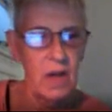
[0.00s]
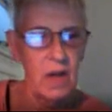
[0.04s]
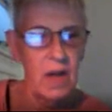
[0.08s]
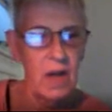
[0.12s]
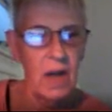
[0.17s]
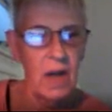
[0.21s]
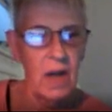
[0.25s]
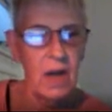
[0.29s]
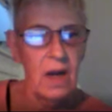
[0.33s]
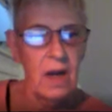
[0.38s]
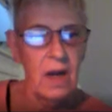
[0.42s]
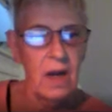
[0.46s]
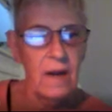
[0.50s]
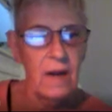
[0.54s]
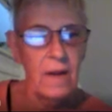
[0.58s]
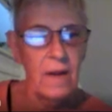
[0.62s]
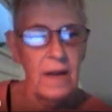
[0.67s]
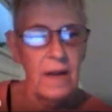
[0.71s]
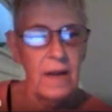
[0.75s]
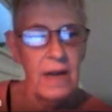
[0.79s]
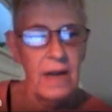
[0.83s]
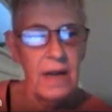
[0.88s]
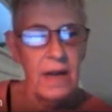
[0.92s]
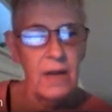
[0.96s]

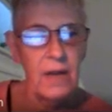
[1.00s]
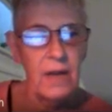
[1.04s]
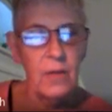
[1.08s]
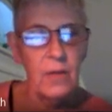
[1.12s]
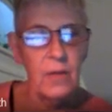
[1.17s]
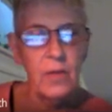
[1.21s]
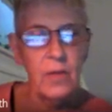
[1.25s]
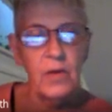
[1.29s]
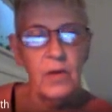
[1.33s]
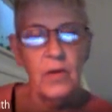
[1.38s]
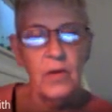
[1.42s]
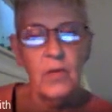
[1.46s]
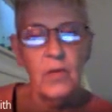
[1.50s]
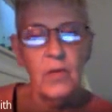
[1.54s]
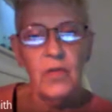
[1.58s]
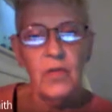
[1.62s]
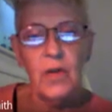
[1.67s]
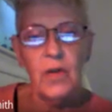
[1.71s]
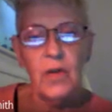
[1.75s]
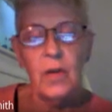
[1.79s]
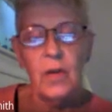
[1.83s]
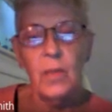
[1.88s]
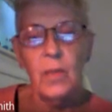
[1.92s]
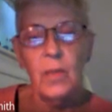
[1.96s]
and
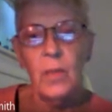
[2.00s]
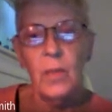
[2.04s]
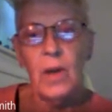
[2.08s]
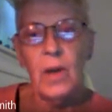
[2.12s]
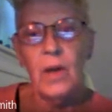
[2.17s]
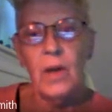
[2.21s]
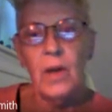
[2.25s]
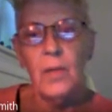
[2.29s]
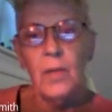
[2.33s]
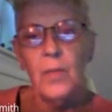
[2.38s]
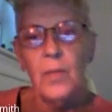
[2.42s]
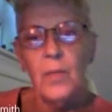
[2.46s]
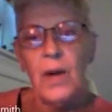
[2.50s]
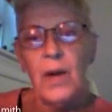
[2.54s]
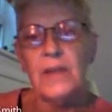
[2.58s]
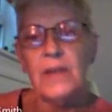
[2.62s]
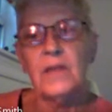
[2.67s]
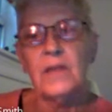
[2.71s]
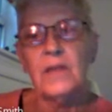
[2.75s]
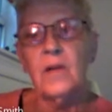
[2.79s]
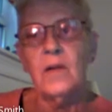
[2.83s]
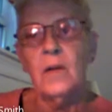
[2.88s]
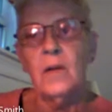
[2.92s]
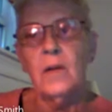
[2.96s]
using
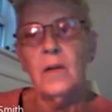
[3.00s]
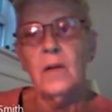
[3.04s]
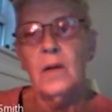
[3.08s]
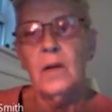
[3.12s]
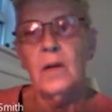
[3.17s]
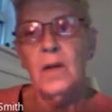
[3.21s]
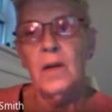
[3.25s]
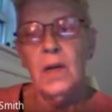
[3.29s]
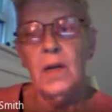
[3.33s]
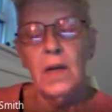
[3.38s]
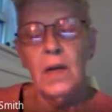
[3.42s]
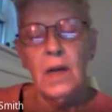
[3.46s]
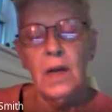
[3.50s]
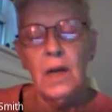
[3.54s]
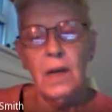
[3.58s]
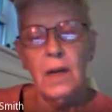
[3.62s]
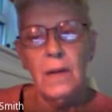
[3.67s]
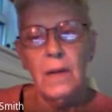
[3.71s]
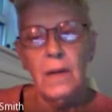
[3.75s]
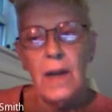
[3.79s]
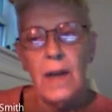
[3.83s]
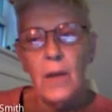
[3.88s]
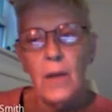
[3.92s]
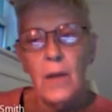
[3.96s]
practical,
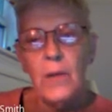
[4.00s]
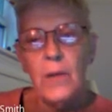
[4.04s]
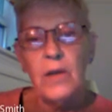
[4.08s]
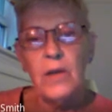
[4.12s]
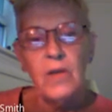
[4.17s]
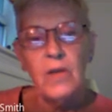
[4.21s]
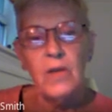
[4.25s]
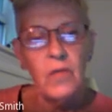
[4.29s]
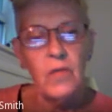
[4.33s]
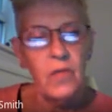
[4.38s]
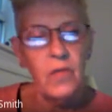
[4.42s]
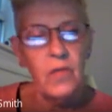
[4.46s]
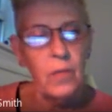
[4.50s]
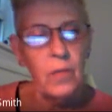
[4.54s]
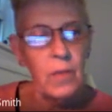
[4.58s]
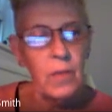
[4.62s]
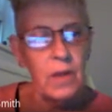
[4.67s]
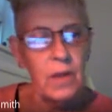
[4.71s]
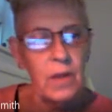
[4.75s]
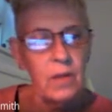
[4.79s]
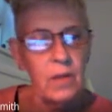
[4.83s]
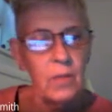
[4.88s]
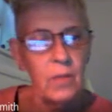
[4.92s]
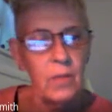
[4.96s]
how we can use them
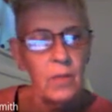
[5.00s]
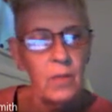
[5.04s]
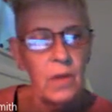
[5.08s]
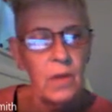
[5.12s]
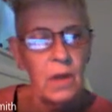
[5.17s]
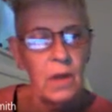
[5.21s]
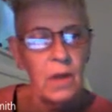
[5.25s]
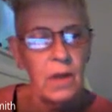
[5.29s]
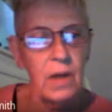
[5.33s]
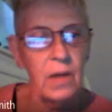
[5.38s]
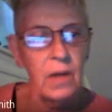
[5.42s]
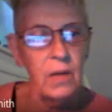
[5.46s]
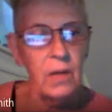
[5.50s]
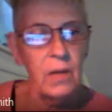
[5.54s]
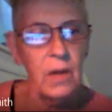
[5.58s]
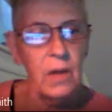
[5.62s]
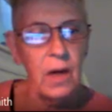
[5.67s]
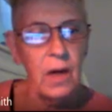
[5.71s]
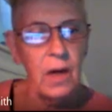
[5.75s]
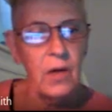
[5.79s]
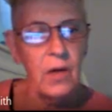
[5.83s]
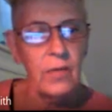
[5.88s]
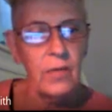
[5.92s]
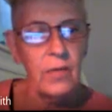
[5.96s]
in
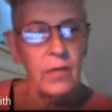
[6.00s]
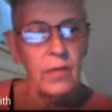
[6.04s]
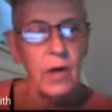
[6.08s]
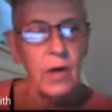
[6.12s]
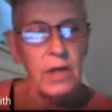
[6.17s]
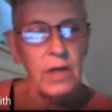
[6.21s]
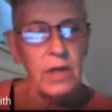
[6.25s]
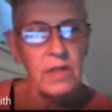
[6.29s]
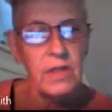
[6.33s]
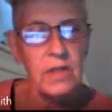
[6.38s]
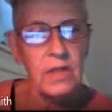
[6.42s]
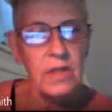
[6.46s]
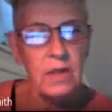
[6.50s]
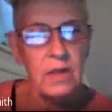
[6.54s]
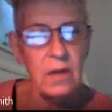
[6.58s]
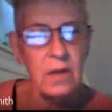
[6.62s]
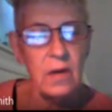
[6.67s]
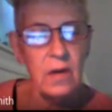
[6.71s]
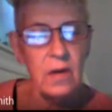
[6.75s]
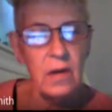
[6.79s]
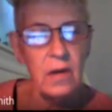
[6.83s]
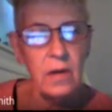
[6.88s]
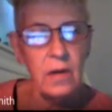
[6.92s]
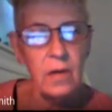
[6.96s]
our thoughts and
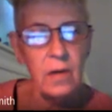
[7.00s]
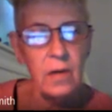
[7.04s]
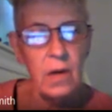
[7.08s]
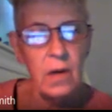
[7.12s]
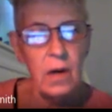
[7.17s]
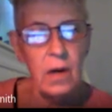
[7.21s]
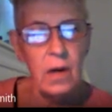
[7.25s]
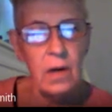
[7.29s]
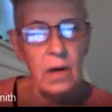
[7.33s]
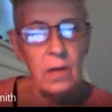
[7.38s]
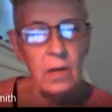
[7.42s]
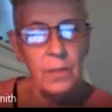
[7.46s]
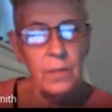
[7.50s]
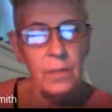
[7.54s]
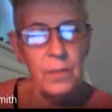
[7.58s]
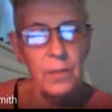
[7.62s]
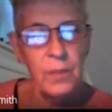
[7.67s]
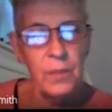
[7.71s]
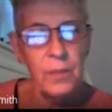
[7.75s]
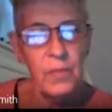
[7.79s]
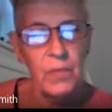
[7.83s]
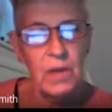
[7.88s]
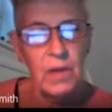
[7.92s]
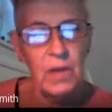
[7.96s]
our
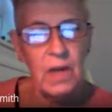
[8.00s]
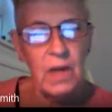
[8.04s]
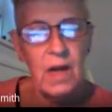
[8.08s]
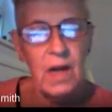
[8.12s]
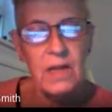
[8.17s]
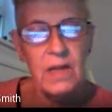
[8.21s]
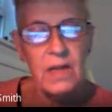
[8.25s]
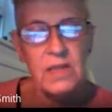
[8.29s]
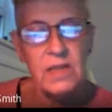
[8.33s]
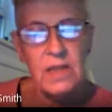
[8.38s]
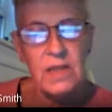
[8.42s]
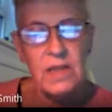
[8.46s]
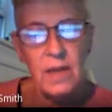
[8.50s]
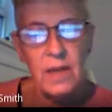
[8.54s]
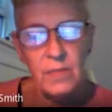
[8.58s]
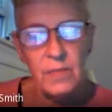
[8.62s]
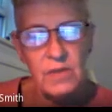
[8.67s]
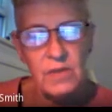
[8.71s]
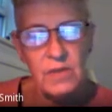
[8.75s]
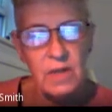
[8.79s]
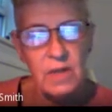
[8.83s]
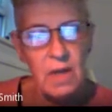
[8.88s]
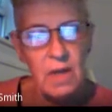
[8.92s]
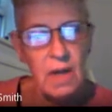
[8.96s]

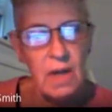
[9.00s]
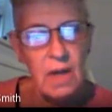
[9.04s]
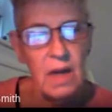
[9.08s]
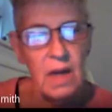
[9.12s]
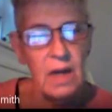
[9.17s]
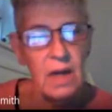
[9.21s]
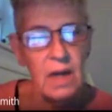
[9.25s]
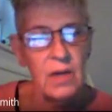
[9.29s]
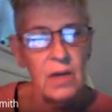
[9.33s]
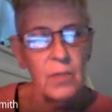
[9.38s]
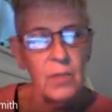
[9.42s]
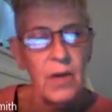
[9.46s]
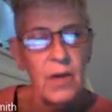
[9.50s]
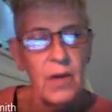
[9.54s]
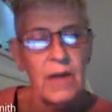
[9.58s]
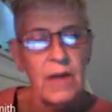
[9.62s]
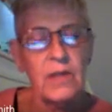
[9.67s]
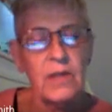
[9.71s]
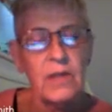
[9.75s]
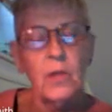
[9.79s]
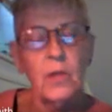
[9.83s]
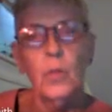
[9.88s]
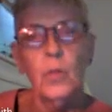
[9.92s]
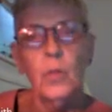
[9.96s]
concepts in
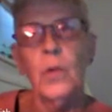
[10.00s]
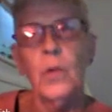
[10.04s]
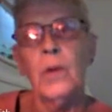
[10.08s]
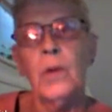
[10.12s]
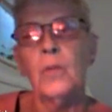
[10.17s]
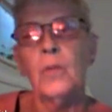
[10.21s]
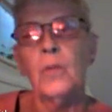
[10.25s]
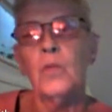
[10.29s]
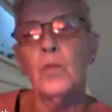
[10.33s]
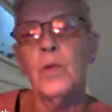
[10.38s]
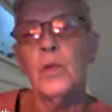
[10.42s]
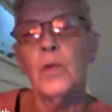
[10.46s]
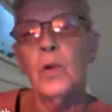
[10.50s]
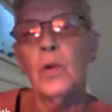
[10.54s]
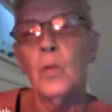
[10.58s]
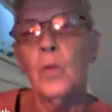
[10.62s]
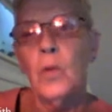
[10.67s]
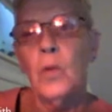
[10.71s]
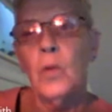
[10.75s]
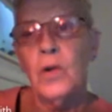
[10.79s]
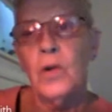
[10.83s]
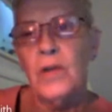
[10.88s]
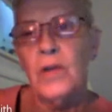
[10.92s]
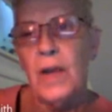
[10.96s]
practical real
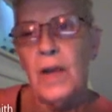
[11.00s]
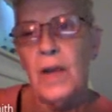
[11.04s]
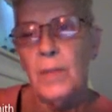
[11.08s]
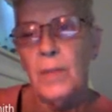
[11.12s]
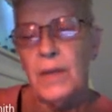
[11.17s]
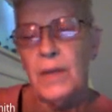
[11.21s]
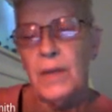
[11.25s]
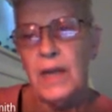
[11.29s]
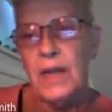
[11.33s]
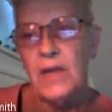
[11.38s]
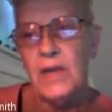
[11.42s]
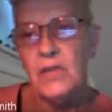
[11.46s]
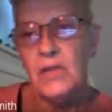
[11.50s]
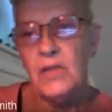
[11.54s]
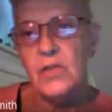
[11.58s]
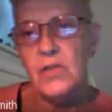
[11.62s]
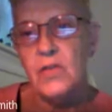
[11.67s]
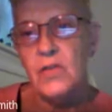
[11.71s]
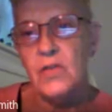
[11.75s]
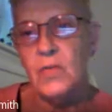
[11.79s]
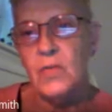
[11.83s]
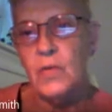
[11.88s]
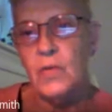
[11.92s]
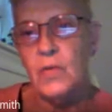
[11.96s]
world
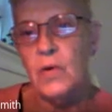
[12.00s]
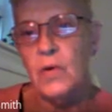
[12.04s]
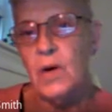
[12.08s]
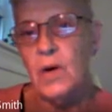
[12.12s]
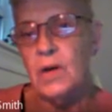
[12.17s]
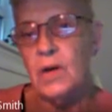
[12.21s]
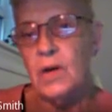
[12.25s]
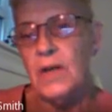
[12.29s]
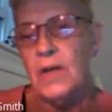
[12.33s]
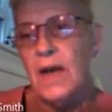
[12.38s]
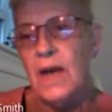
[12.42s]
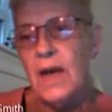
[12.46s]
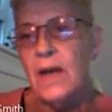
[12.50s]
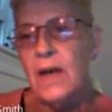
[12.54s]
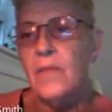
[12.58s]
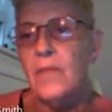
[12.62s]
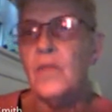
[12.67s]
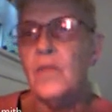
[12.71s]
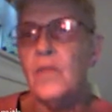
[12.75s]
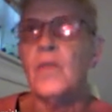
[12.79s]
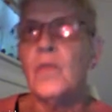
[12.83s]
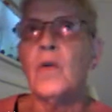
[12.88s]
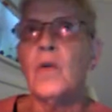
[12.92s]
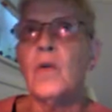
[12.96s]
applications for our
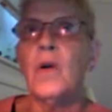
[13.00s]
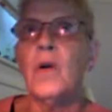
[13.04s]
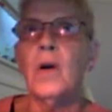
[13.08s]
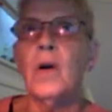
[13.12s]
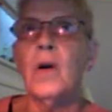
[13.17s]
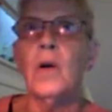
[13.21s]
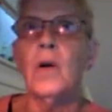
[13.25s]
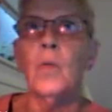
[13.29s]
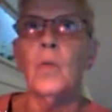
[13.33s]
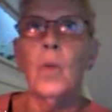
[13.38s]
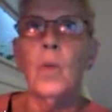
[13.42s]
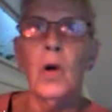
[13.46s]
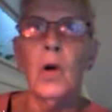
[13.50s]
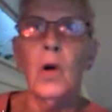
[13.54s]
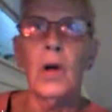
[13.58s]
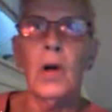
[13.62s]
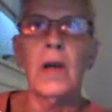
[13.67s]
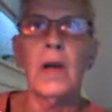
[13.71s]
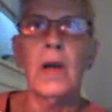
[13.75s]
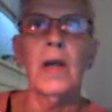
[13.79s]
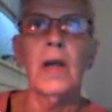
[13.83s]
lives, for our work,